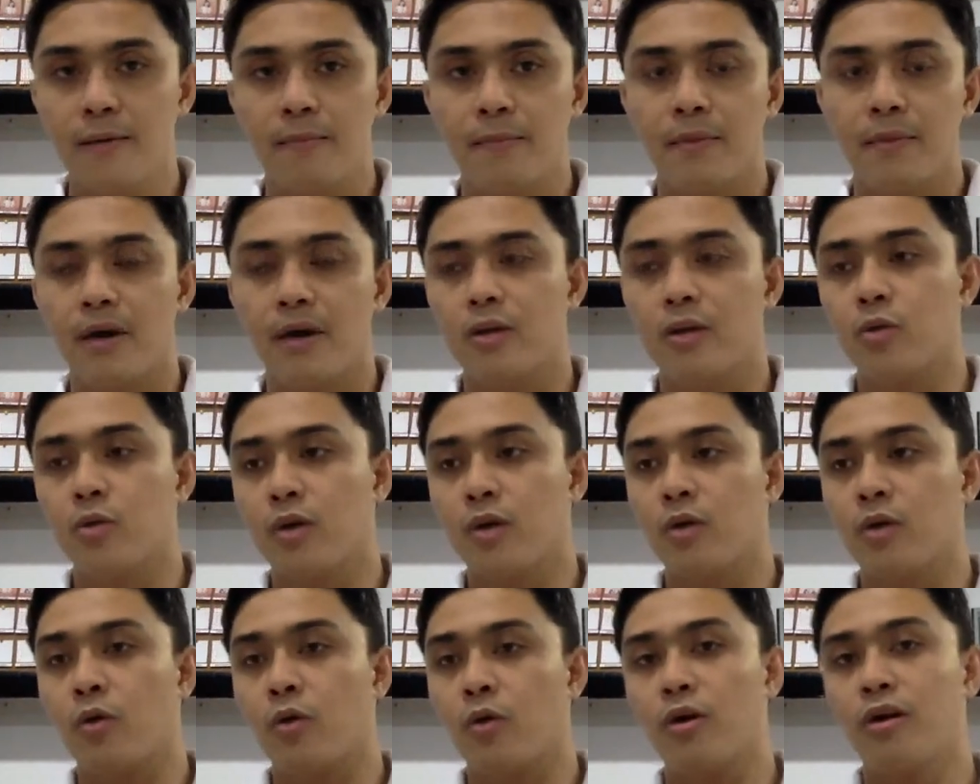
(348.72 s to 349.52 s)
Right? You
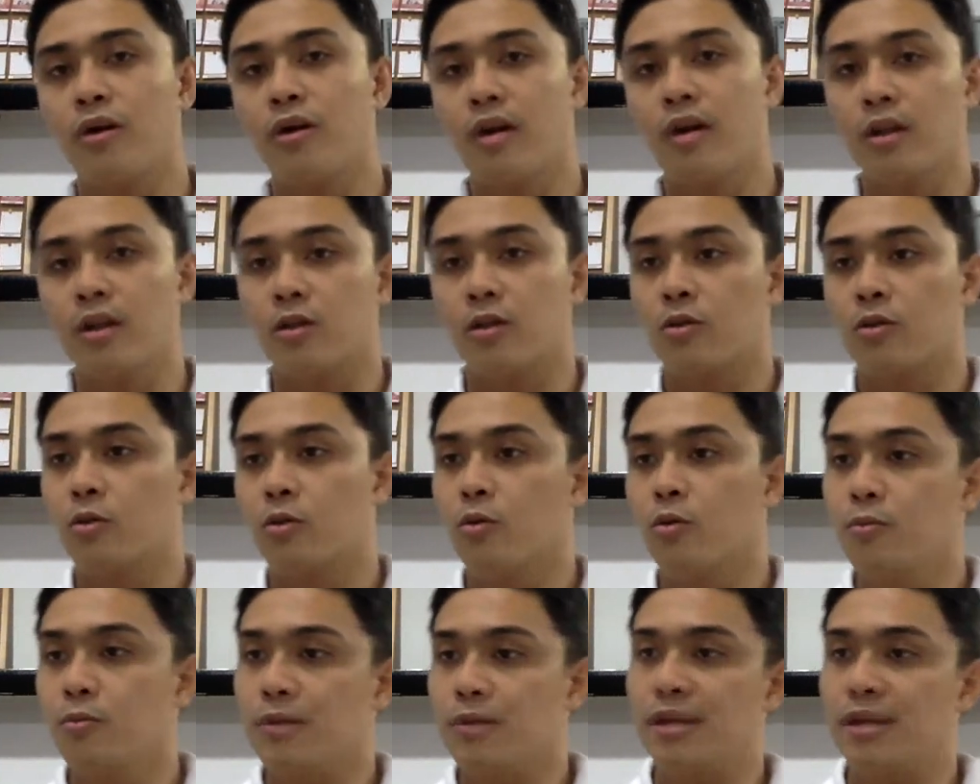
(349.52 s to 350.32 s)
can order it
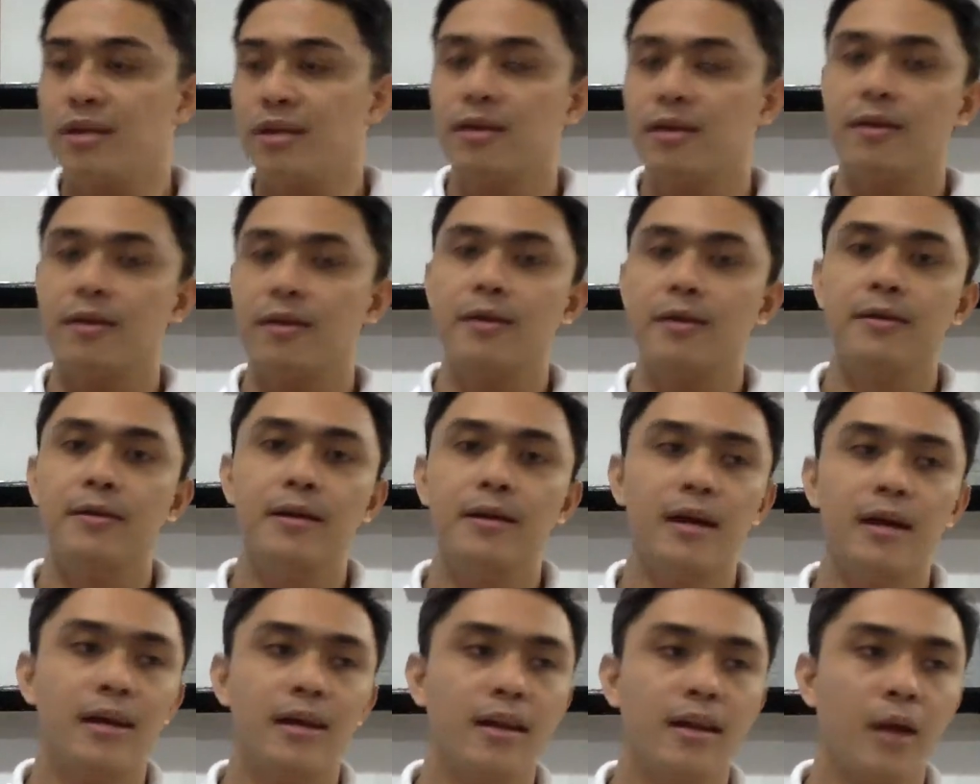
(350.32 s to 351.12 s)
through me
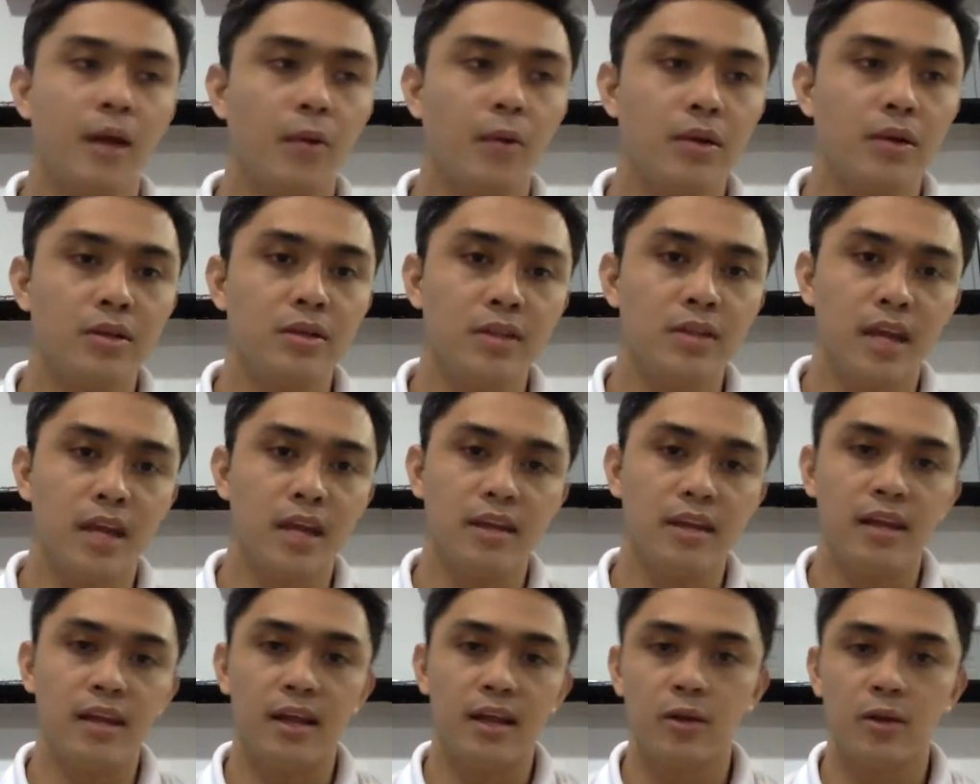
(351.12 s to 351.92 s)
and I will
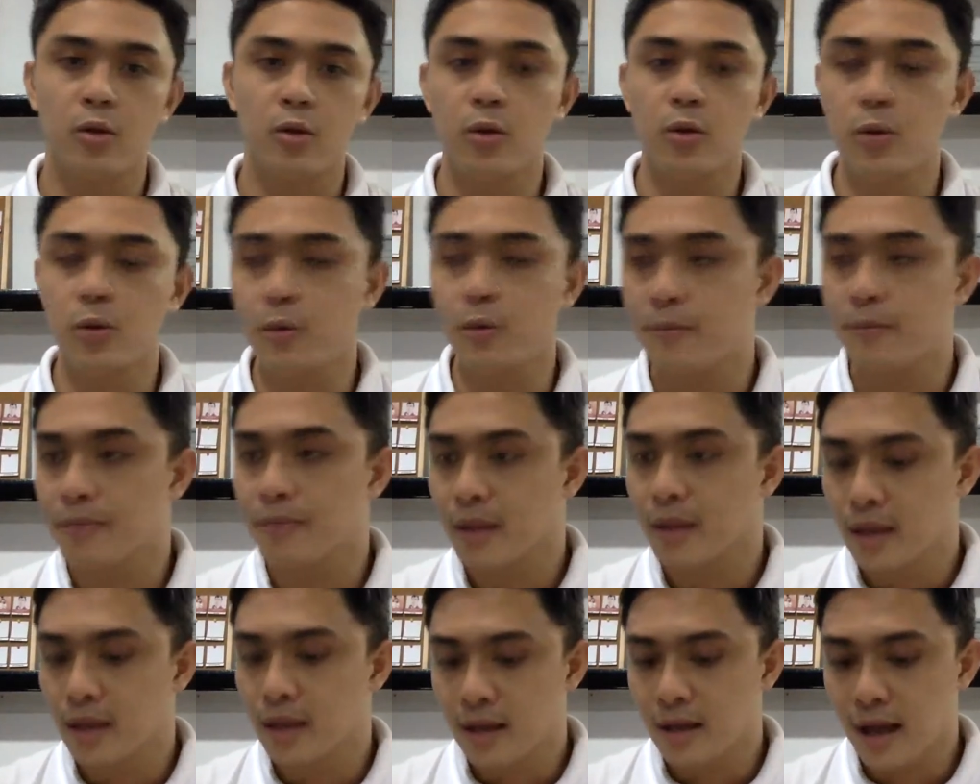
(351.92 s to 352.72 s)
send that to you.
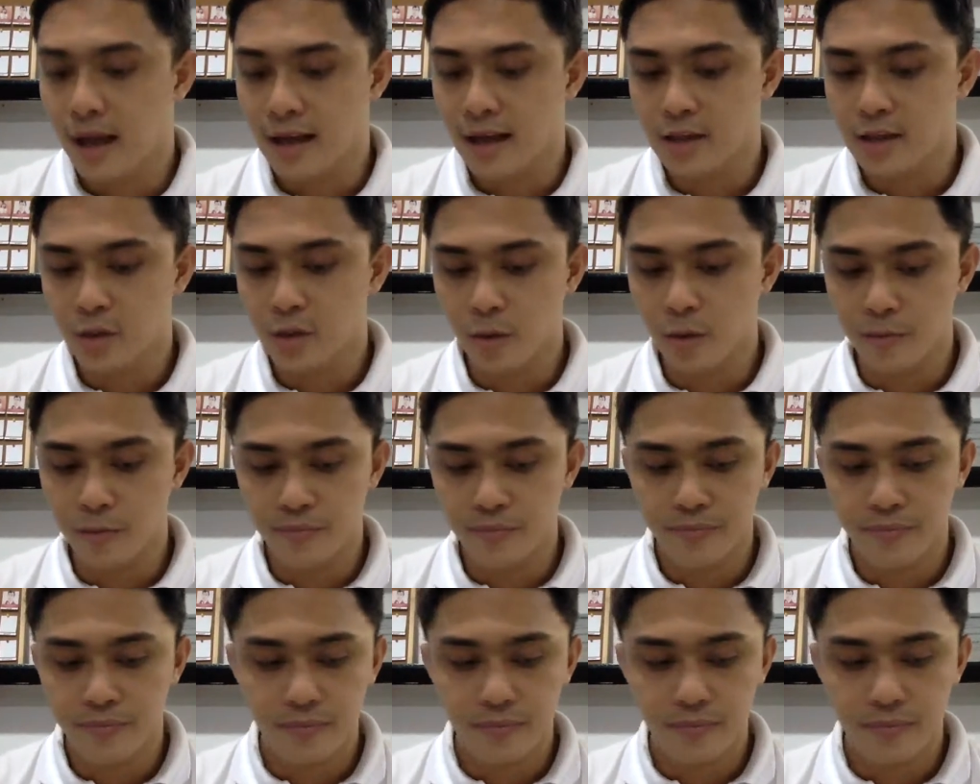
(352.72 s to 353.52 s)
Right?
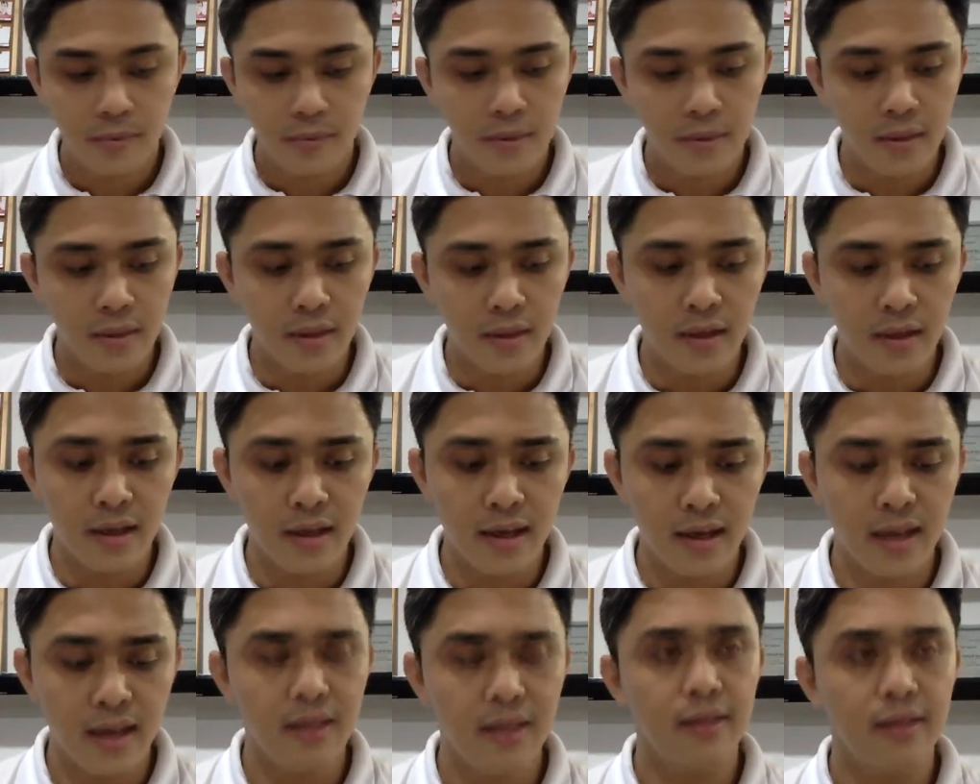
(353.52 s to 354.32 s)
So
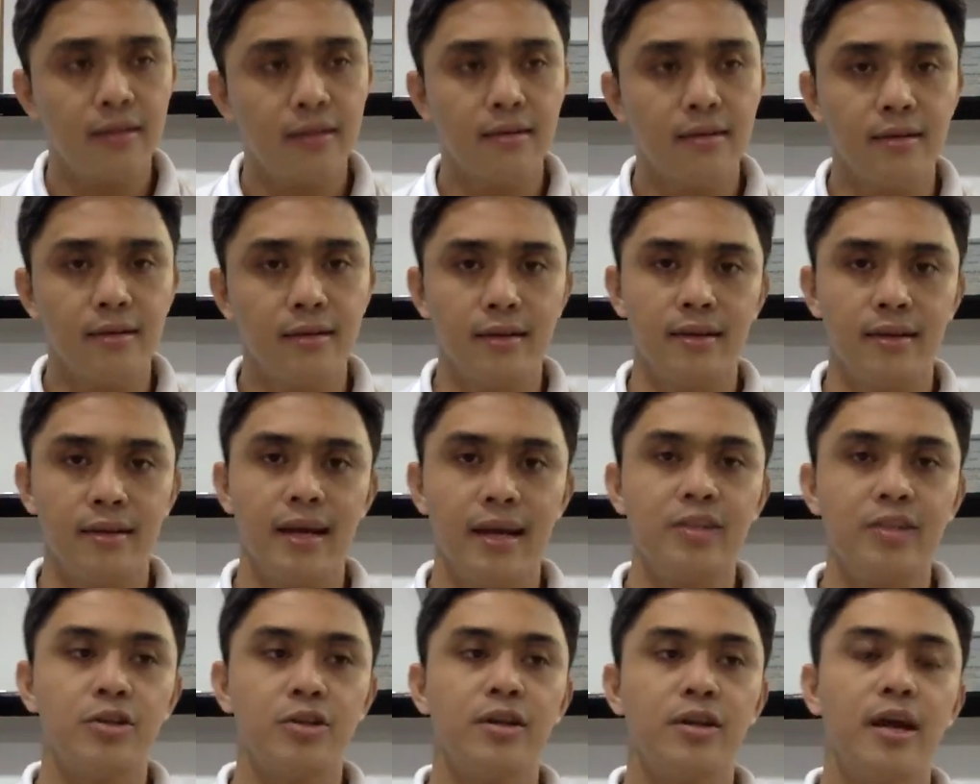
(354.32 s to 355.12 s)
again,
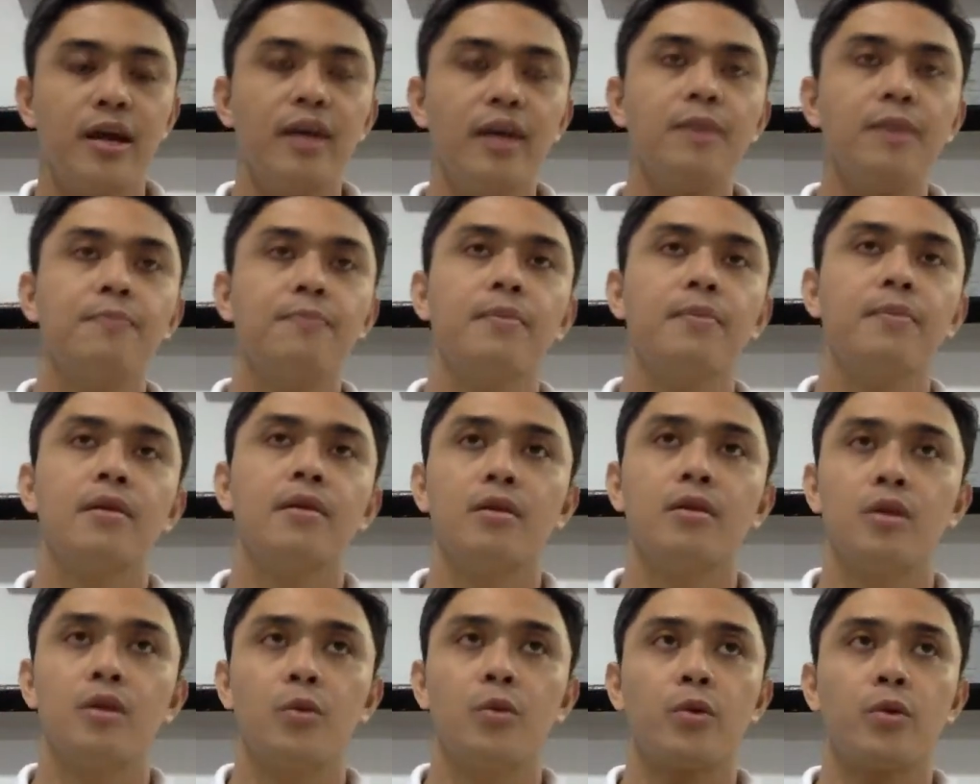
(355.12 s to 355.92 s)
yesterday
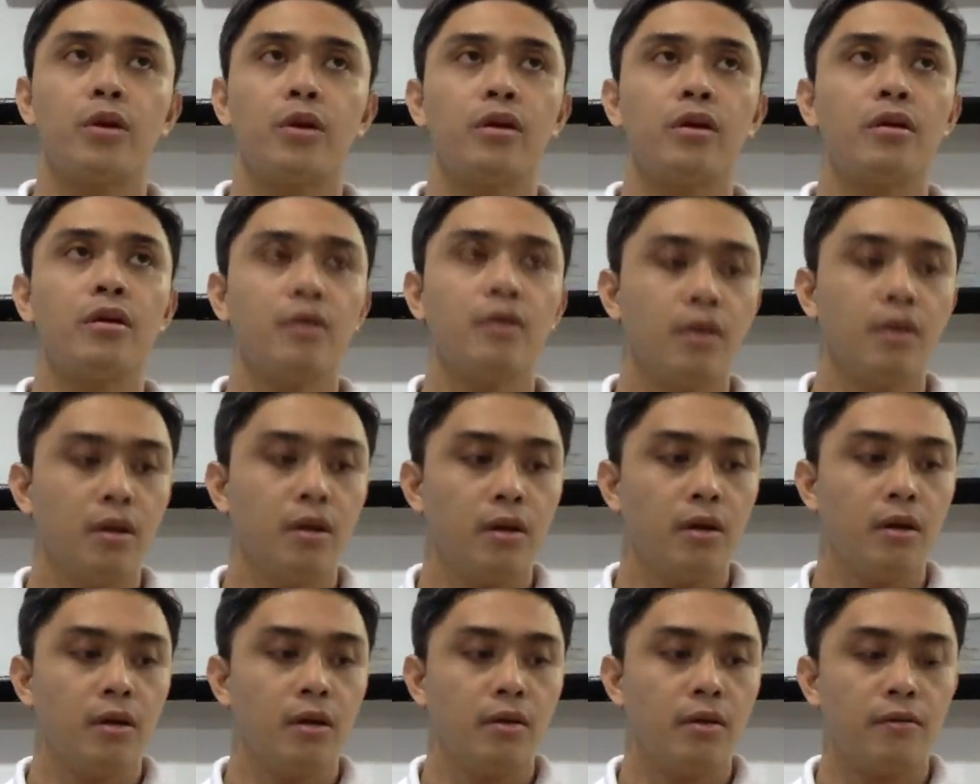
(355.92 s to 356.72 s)
there were
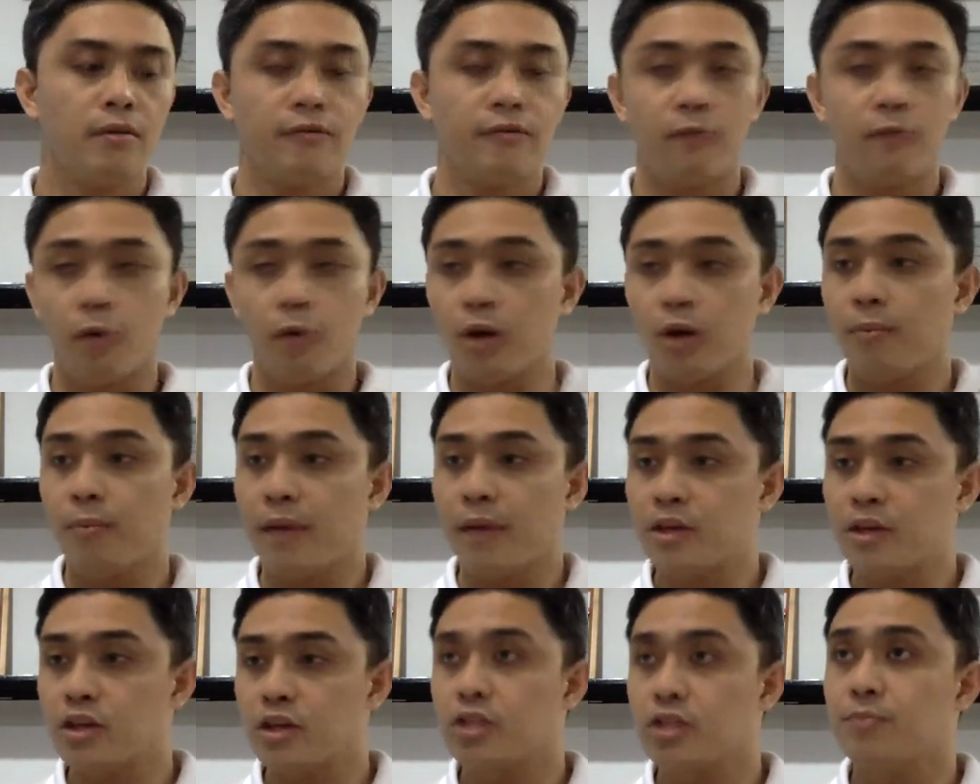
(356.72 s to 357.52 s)
four
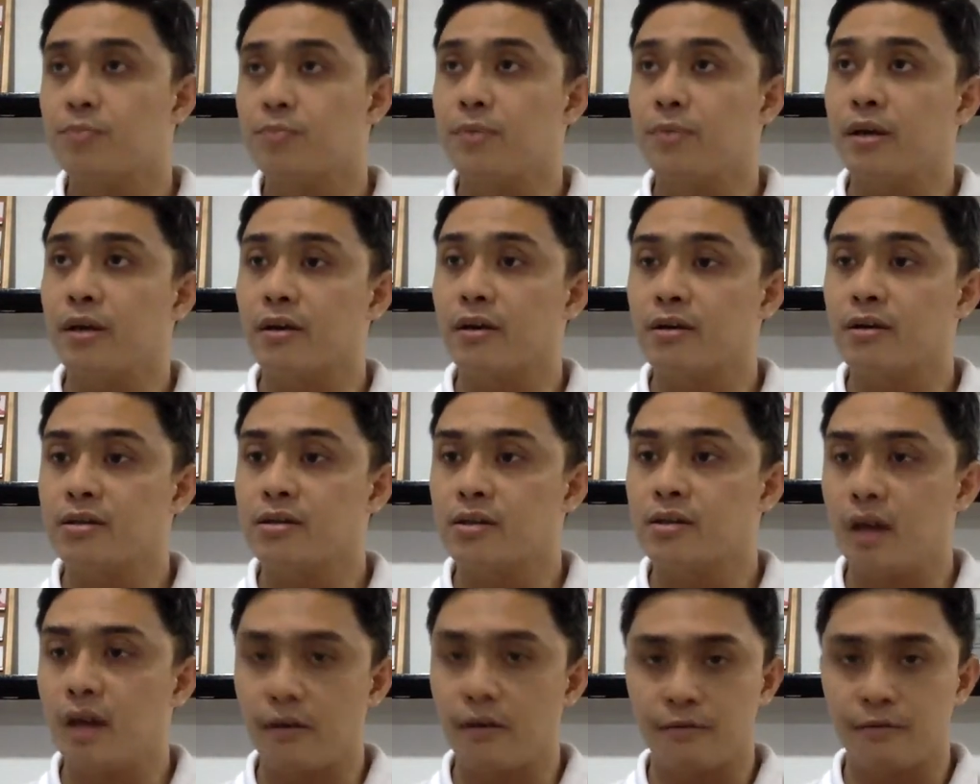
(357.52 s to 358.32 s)
major
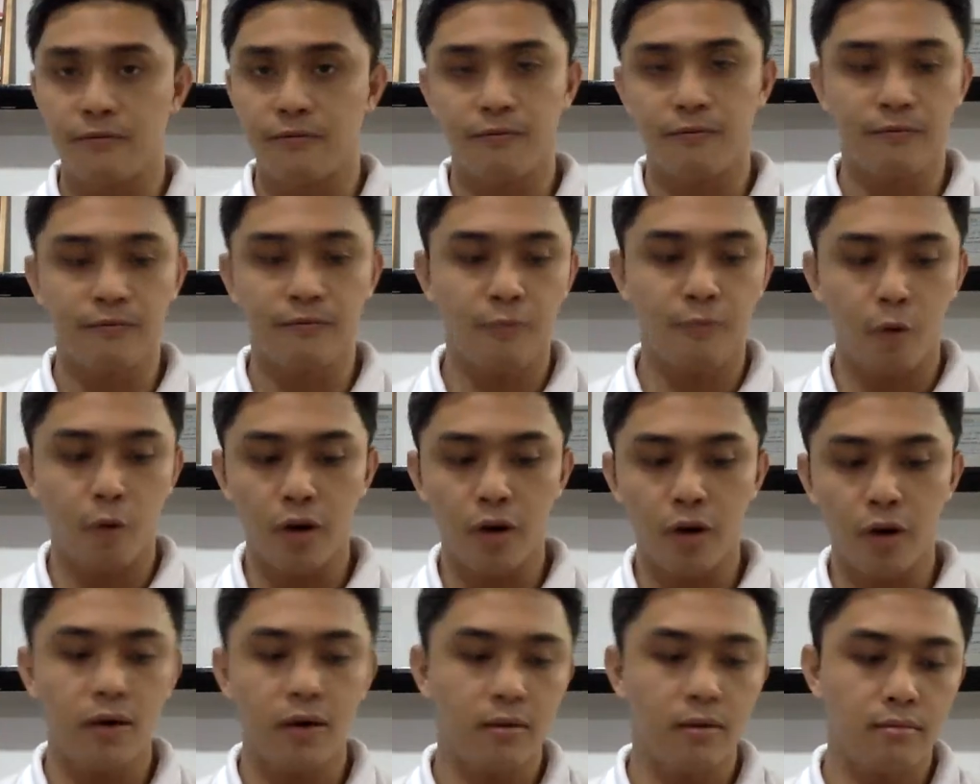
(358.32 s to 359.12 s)
speakers,
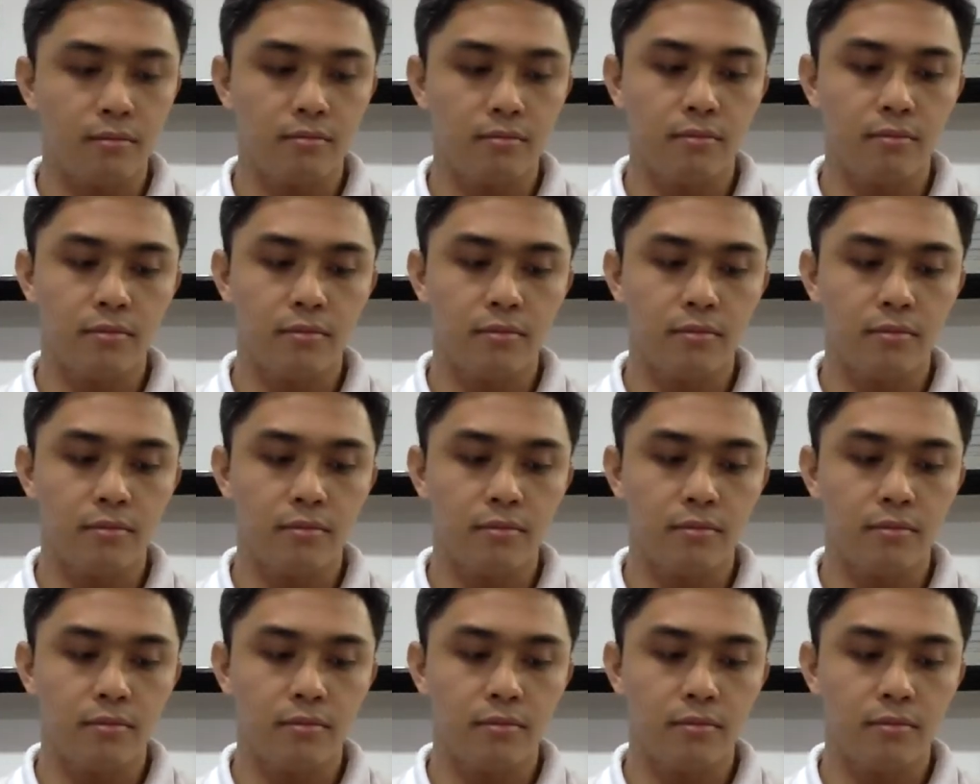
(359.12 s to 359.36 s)
four